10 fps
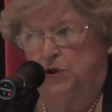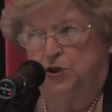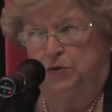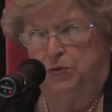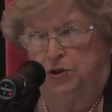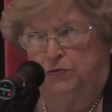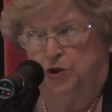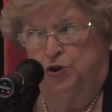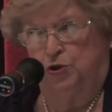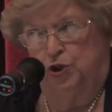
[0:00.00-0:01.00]
and ministry
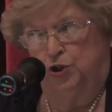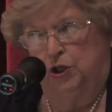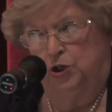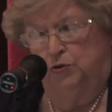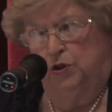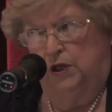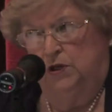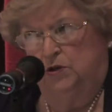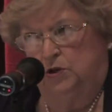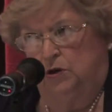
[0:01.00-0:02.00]
within the church.
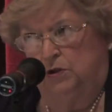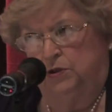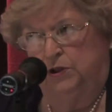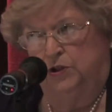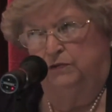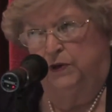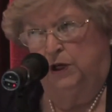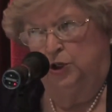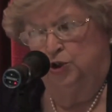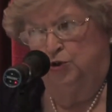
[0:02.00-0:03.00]
They clearly
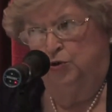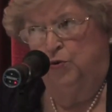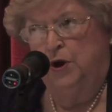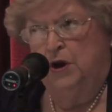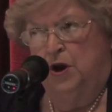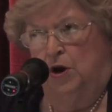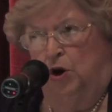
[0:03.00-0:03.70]
define two